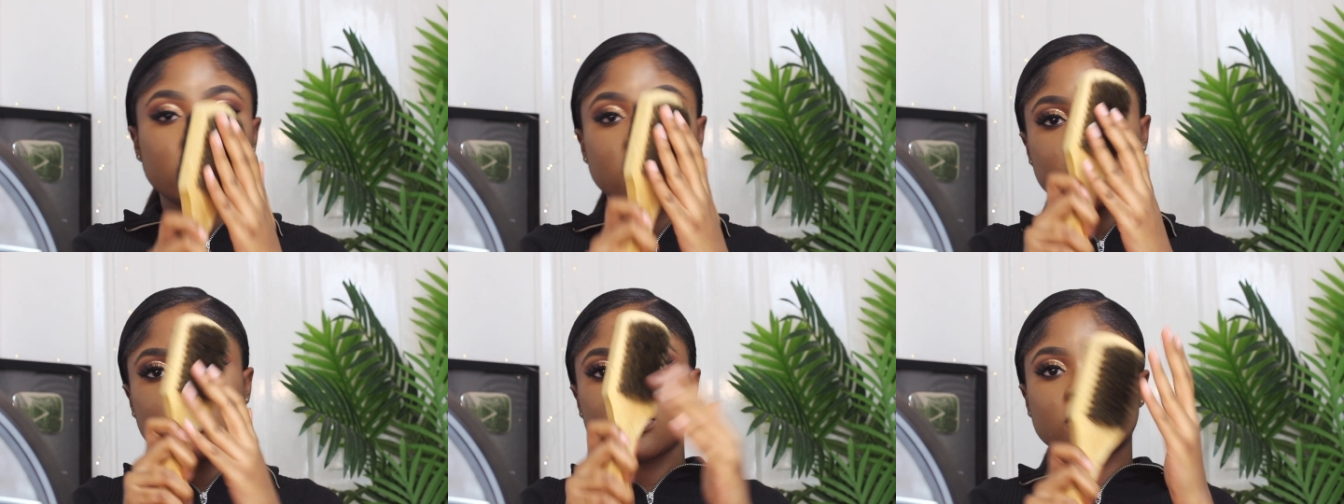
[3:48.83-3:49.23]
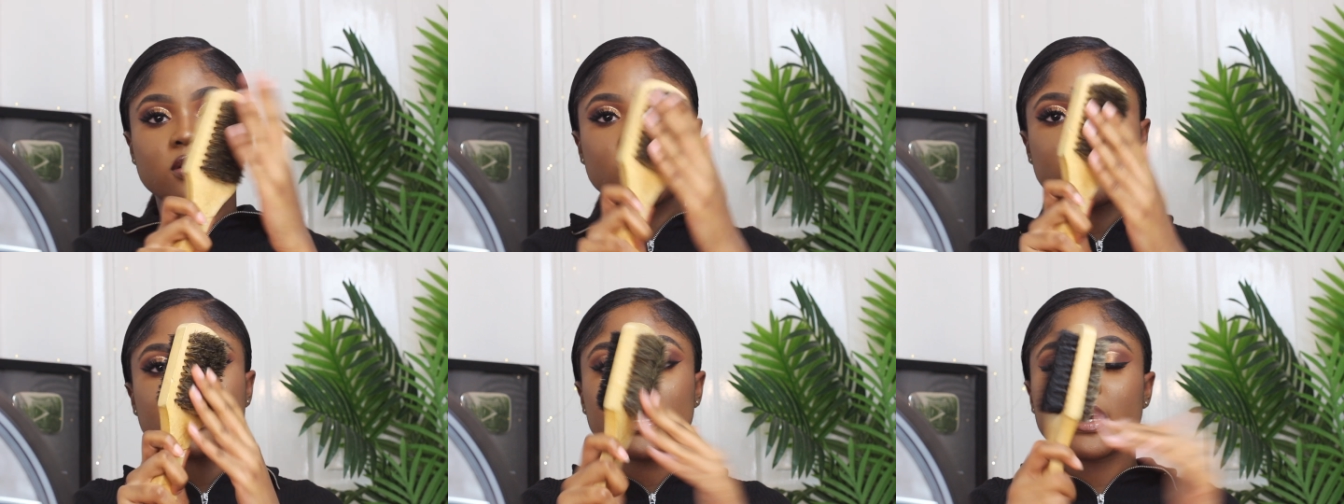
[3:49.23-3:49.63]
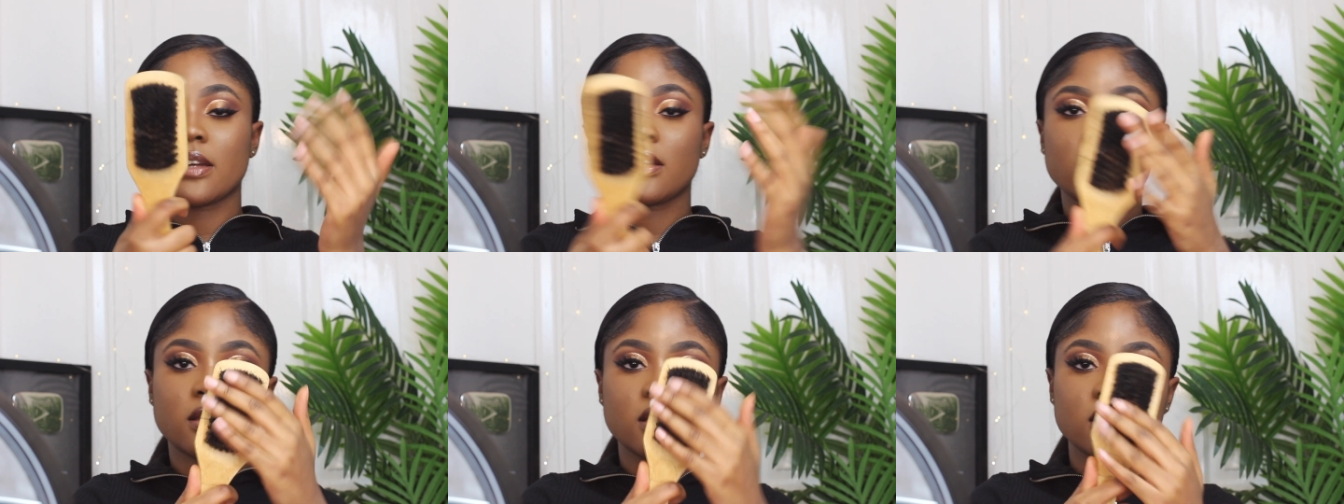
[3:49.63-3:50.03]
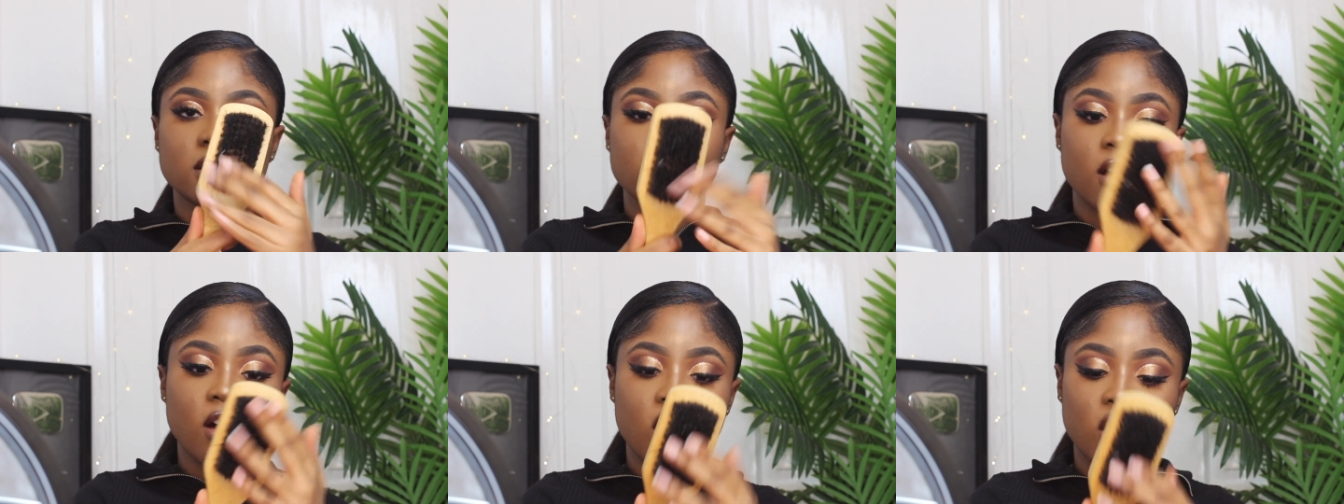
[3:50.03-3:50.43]
This is a soft side, this
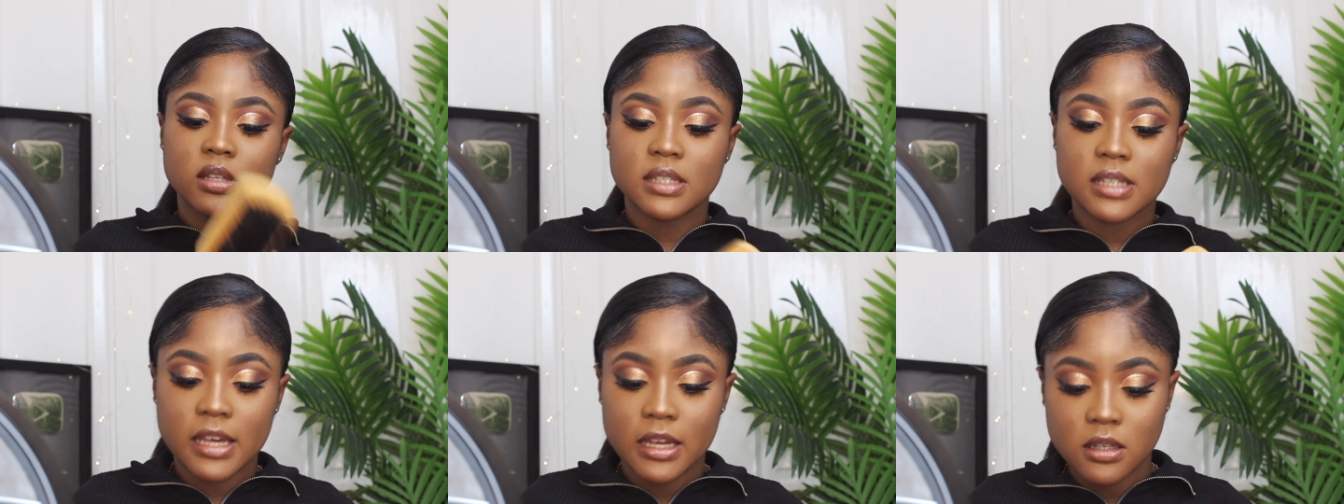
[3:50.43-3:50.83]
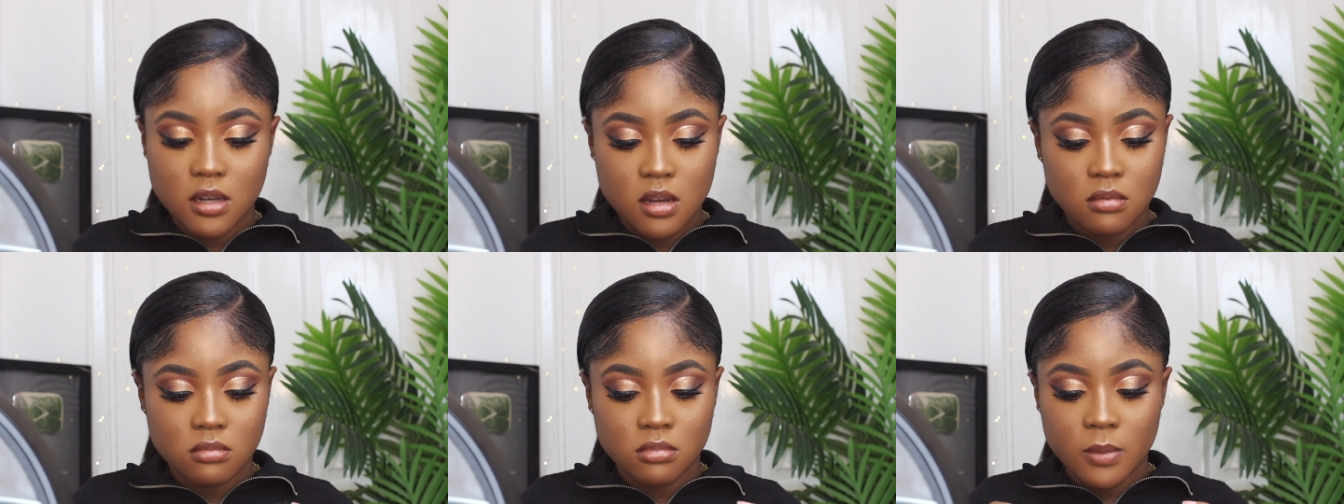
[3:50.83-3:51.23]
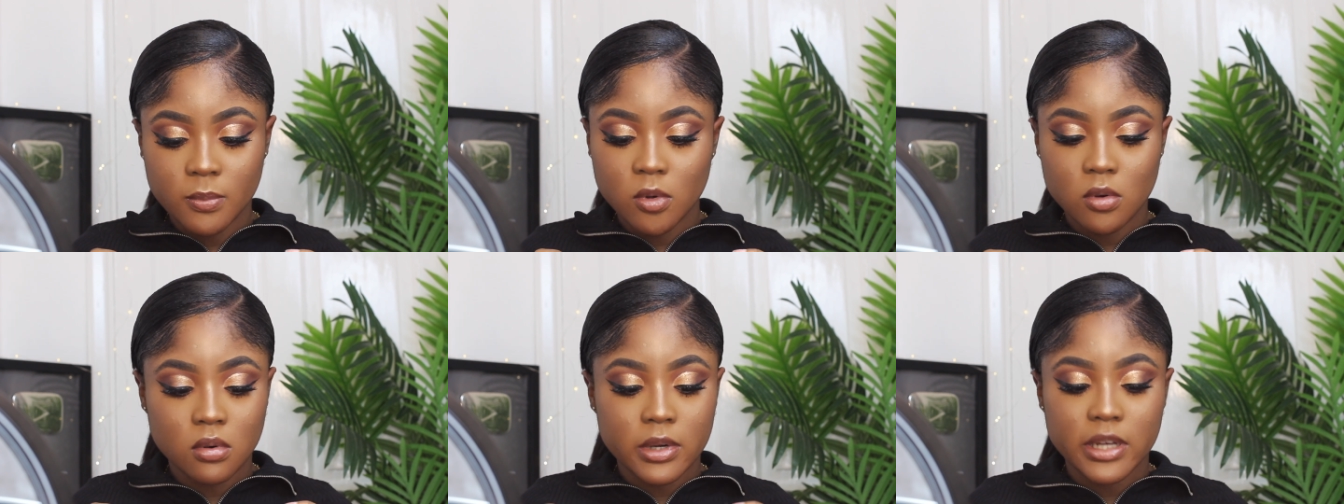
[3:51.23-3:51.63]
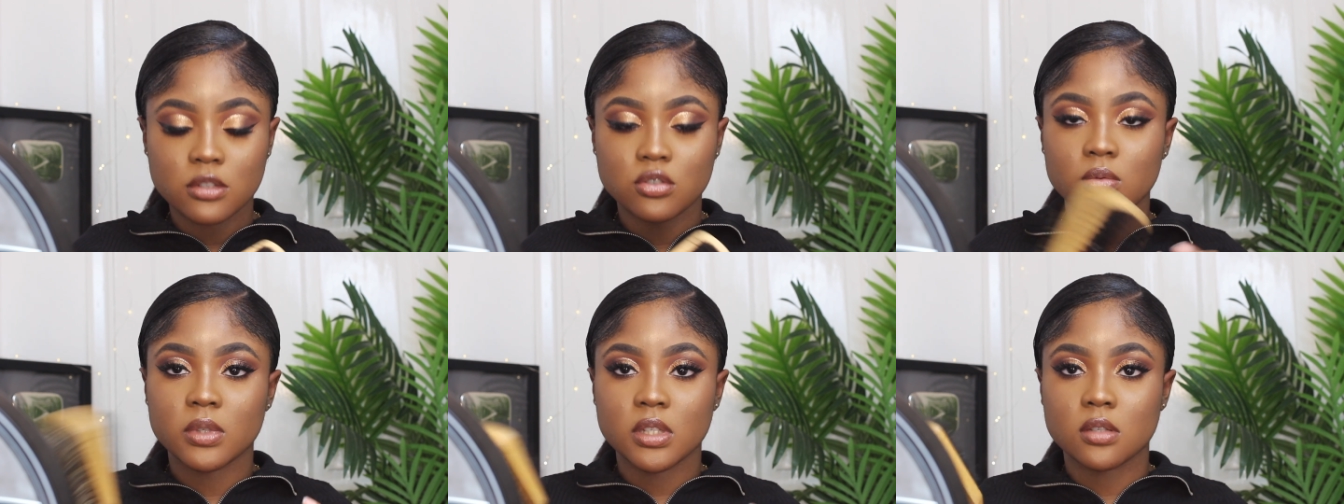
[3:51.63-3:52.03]
is a hard side. Um, I'm not quite
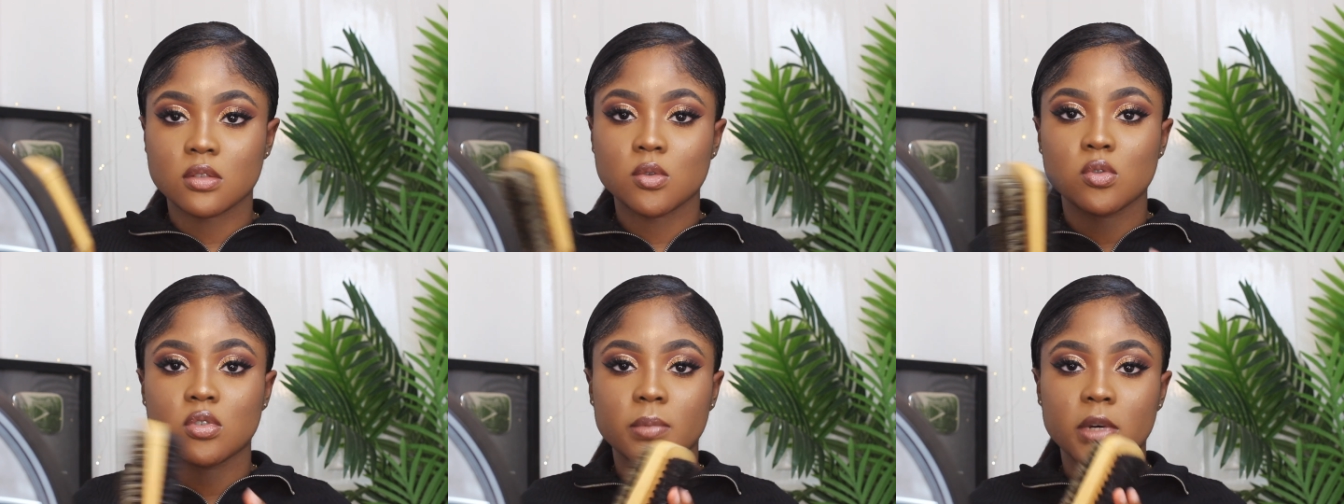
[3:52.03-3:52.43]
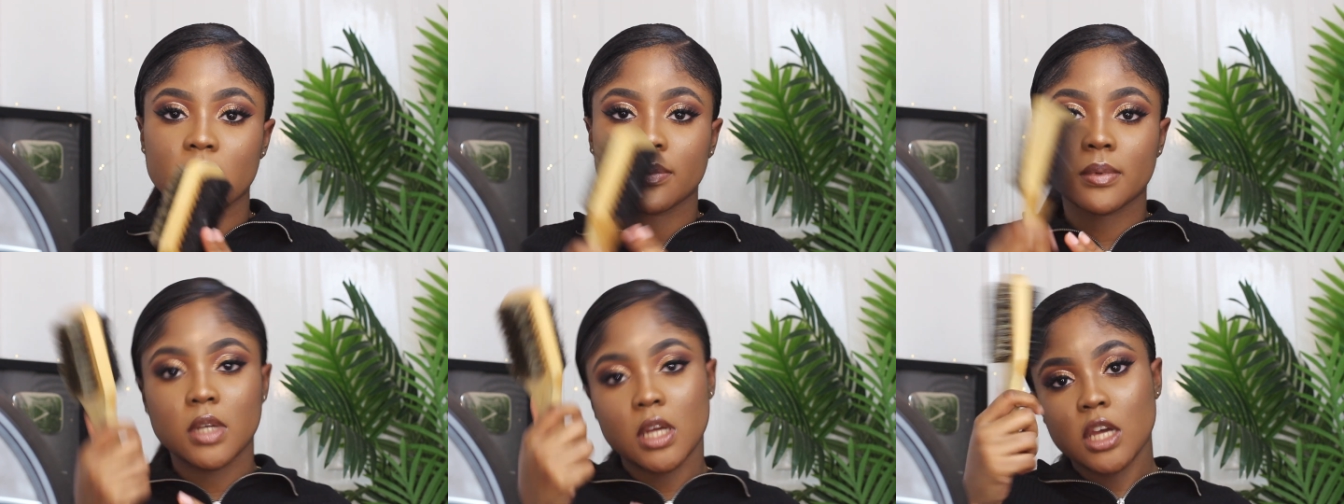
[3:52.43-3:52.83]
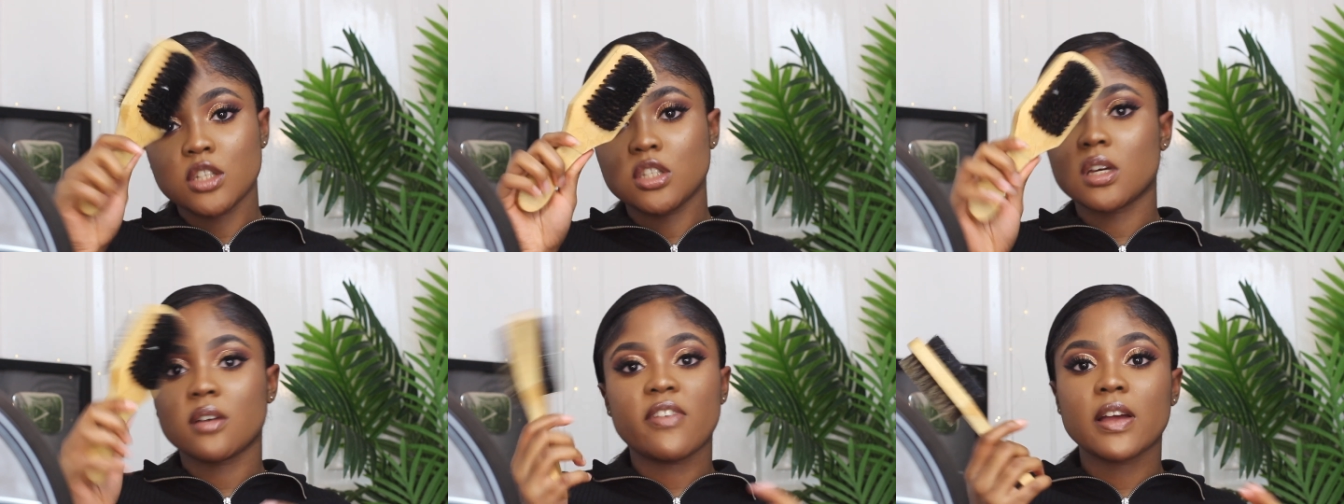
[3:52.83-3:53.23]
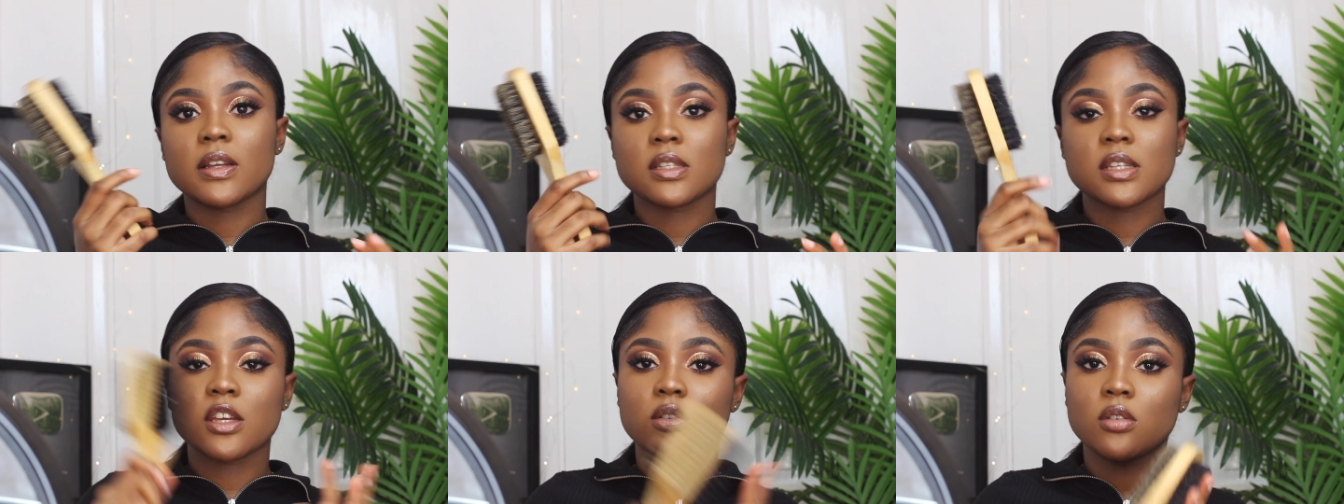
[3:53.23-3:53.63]
sure what this is called, but you can find
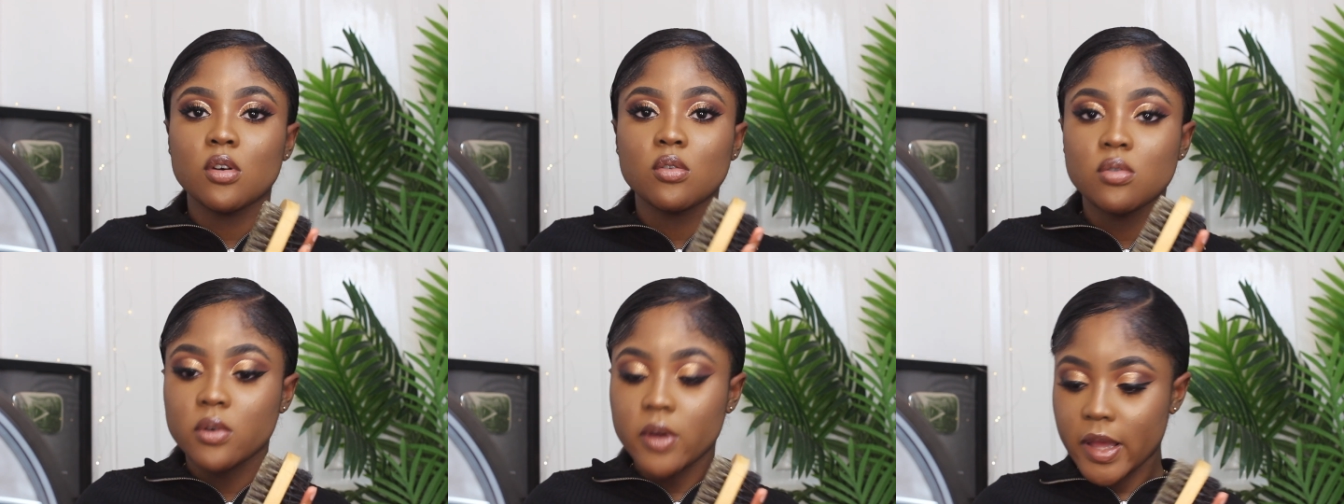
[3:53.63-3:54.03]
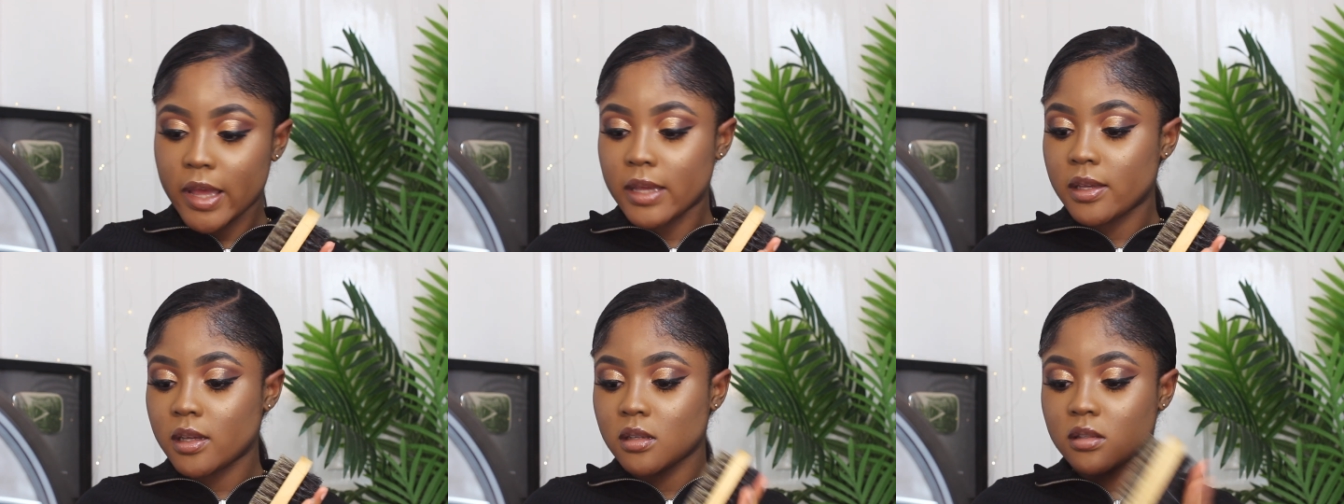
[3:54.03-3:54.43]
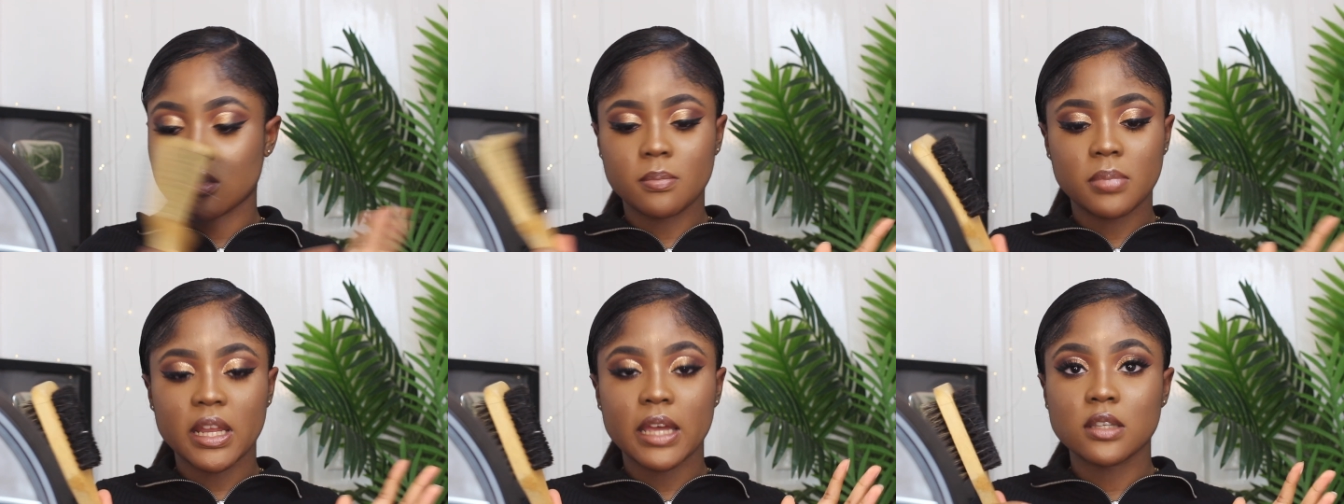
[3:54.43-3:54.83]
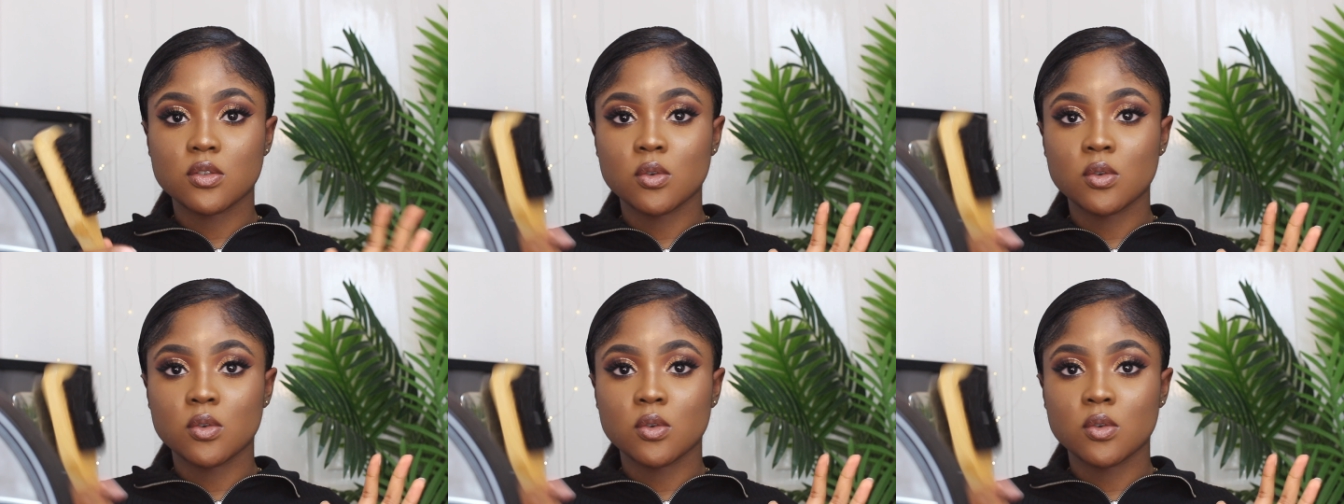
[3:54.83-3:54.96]
this at your local hair supply